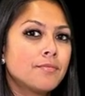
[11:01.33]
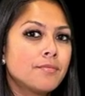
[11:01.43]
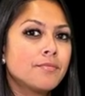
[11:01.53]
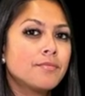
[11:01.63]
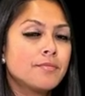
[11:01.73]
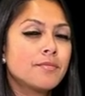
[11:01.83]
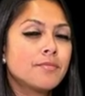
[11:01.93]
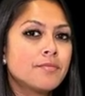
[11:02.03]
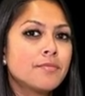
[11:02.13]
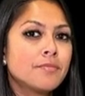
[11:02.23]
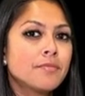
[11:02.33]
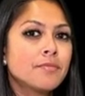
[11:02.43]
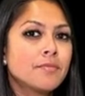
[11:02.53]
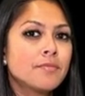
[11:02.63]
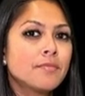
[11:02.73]

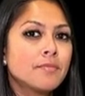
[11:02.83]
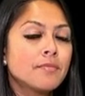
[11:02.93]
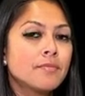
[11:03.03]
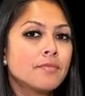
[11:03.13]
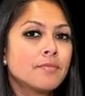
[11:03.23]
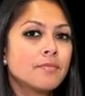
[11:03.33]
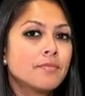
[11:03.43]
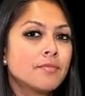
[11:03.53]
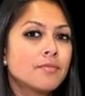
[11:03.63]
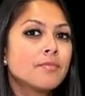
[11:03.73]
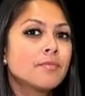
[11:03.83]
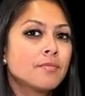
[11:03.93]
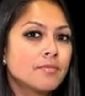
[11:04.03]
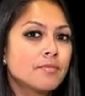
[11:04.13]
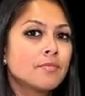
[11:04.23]

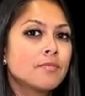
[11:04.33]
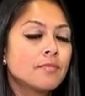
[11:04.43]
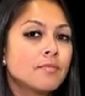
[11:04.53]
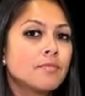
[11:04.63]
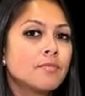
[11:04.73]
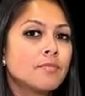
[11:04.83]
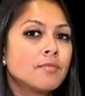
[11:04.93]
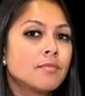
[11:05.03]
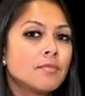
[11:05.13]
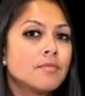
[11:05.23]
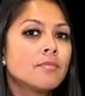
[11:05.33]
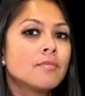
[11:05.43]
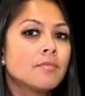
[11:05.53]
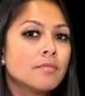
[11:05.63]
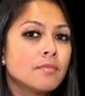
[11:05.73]

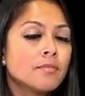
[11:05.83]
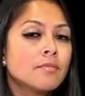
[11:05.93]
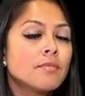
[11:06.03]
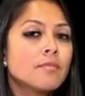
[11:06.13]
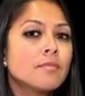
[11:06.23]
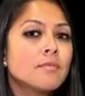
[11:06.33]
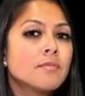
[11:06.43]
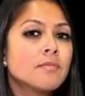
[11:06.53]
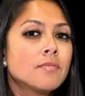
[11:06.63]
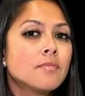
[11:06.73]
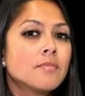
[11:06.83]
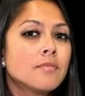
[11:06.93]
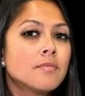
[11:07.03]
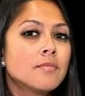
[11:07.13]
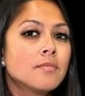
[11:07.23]

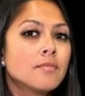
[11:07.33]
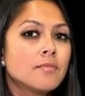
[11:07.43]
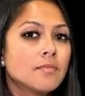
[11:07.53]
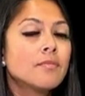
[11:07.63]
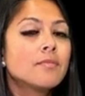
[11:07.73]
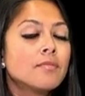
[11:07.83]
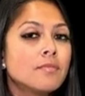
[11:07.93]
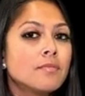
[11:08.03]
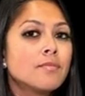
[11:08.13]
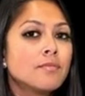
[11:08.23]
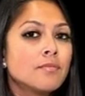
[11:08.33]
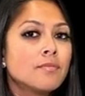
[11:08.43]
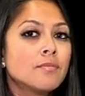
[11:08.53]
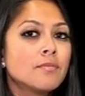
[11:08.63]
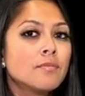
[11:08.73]
The person shown says nothing.